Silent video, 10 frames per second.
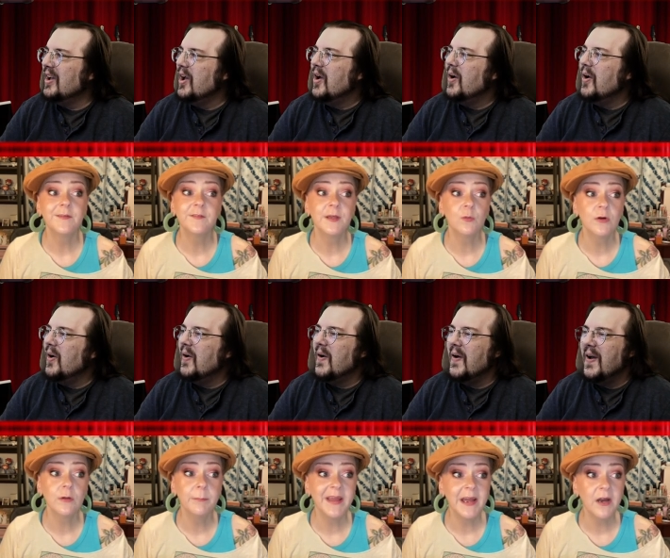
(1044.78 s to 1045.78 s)
Speaker 1: Disney
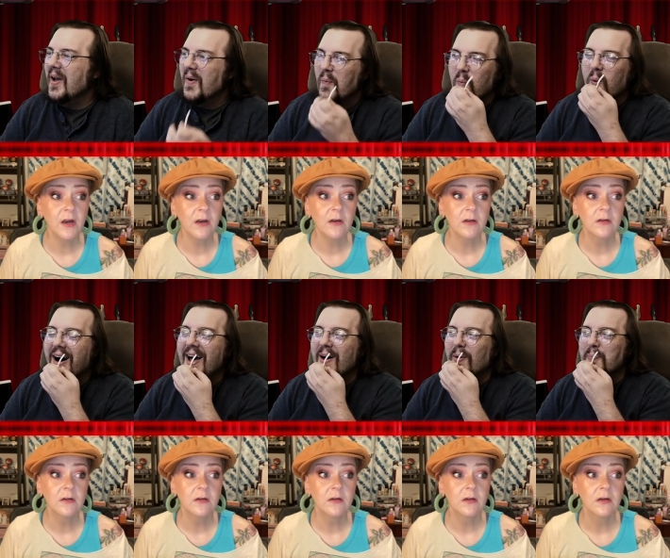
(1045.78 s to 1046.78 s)
World bear?
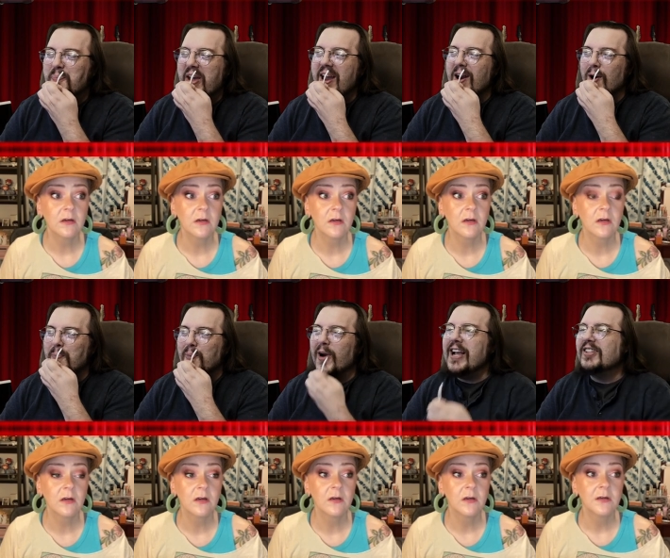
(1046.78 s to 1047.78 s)
Wild bear
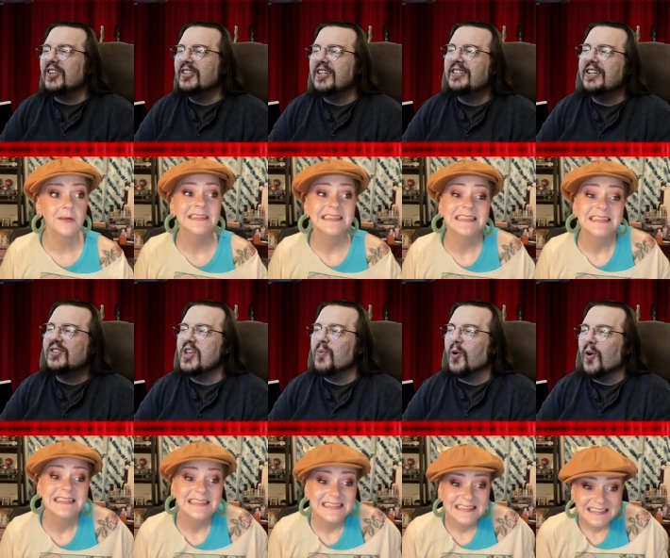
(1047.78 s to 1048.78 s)
breaks into
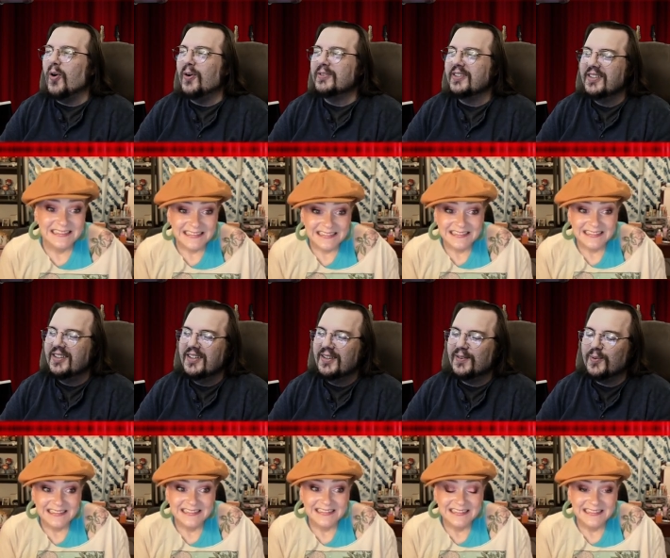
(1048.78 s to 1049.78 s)
Disney World,
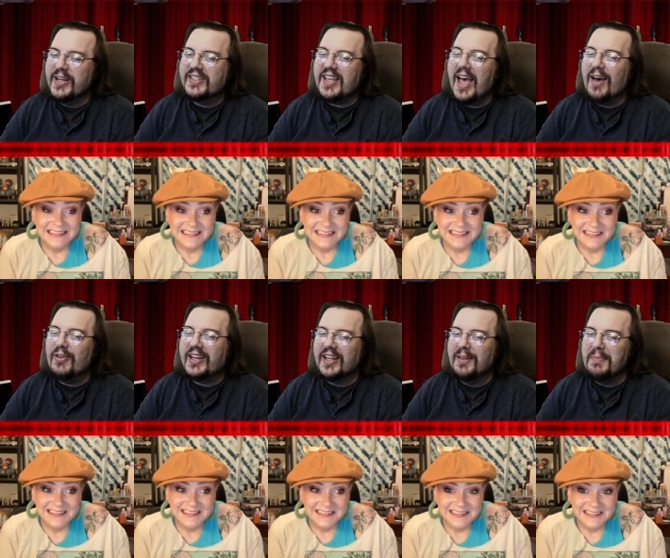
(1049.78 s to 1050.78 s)
wreaks
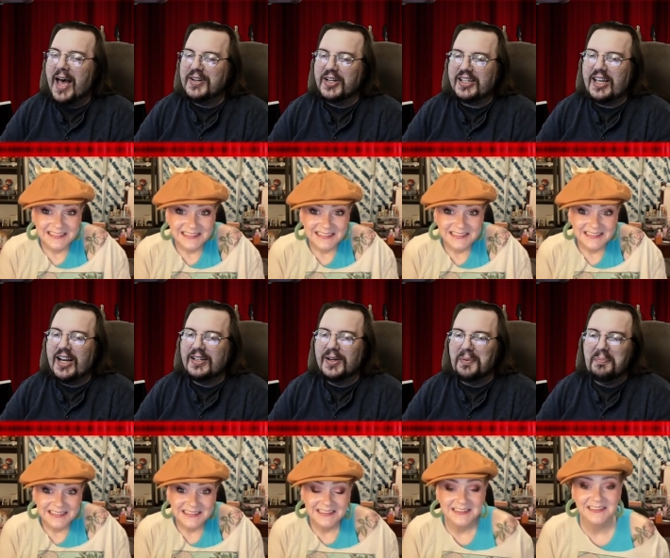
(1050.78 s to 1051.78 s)
havoc in the Magic
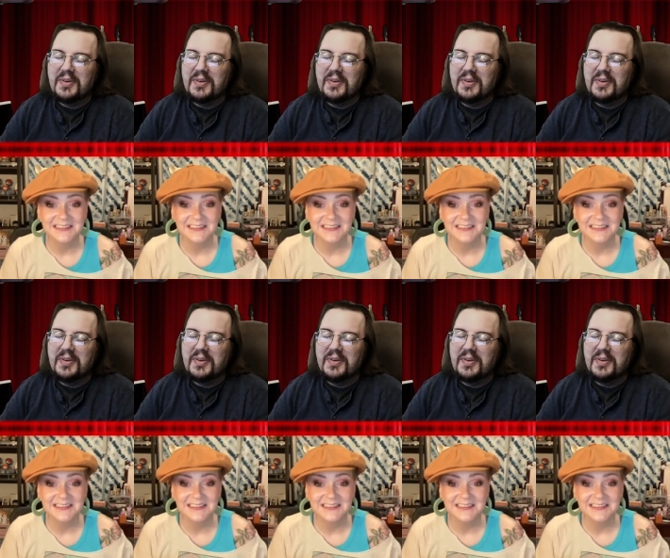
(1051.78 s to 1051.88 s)
Kingdom.